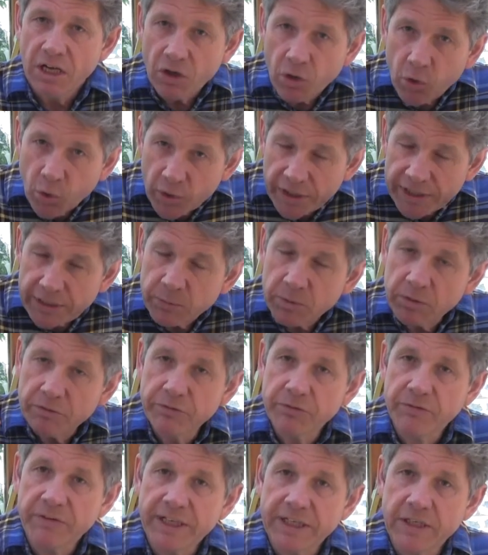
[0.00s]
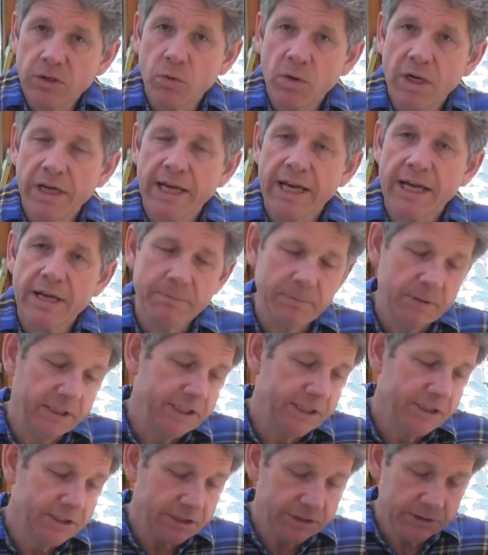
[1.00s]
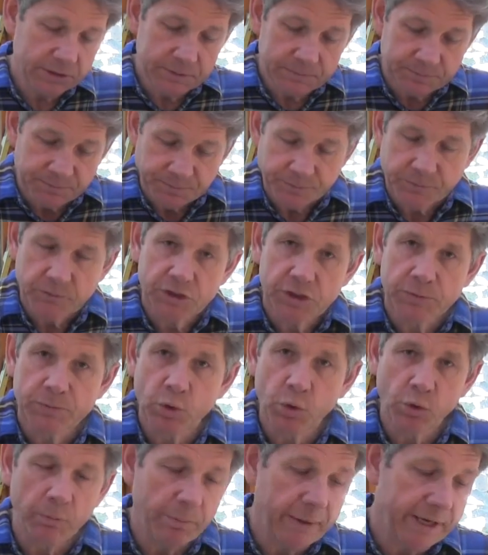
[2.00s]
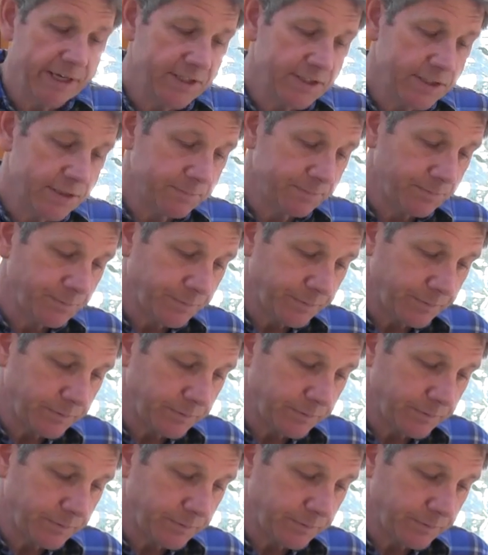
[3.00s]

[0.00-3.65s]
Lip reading: or it will fit quite happily into small beds.